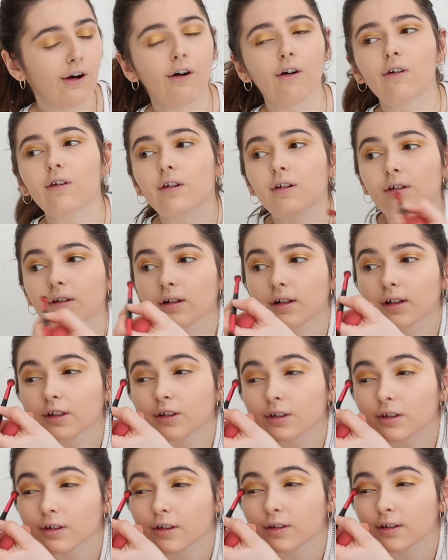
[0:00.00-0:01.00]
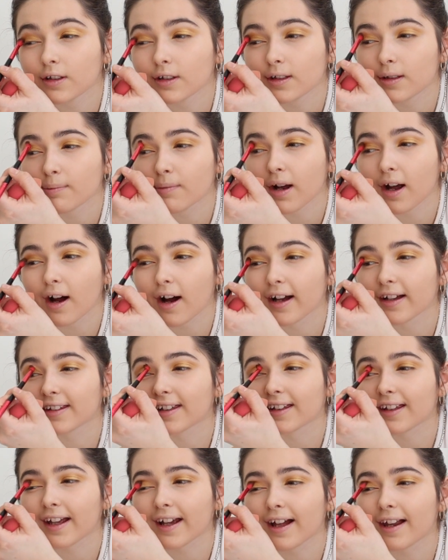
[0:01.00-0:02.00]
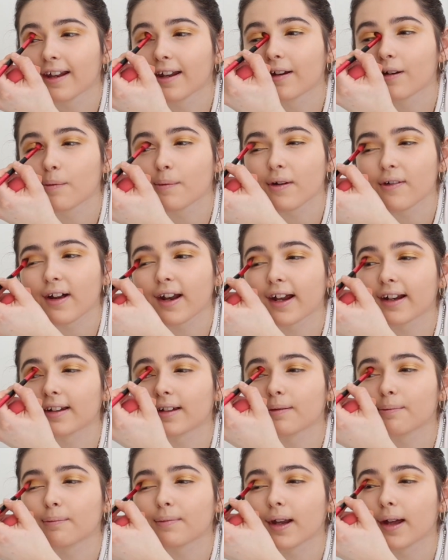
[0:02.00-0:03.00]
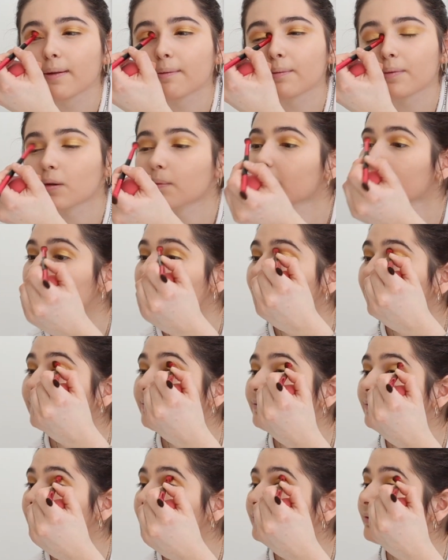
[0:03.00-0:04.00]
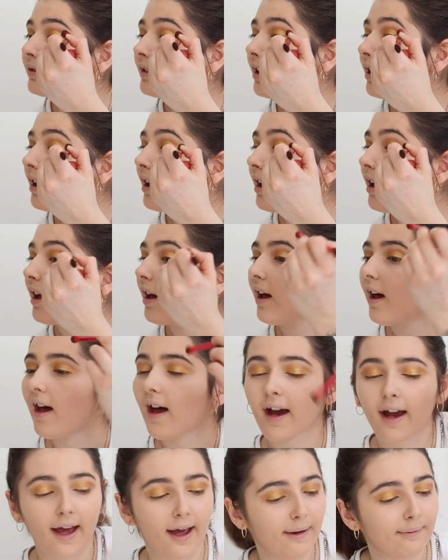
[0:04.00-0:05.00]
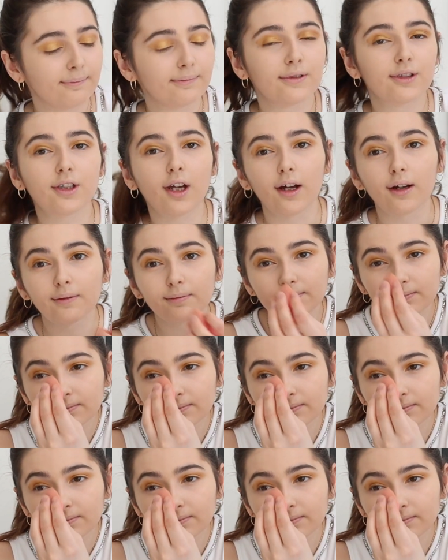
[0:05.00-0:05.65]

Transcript: Hold on. I just noticed in my eyes there's like a little bit that I didn't blend properly. Okay, so